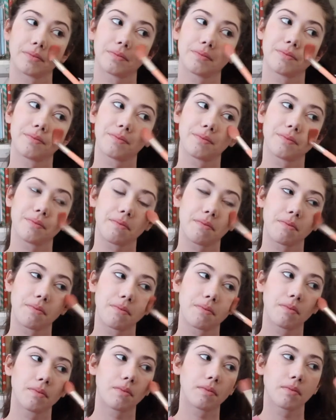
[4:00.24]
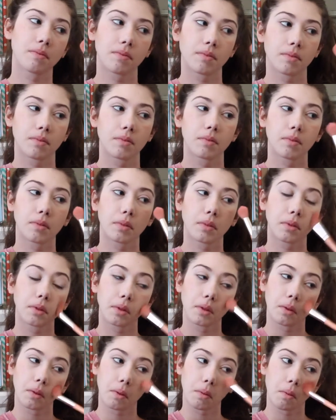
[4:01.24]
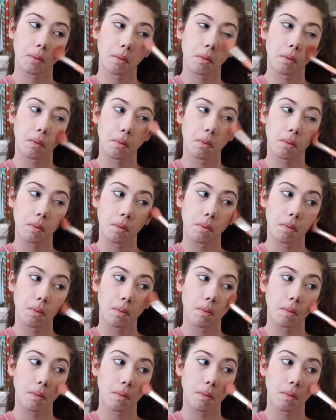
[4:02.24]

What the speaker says: [no speech]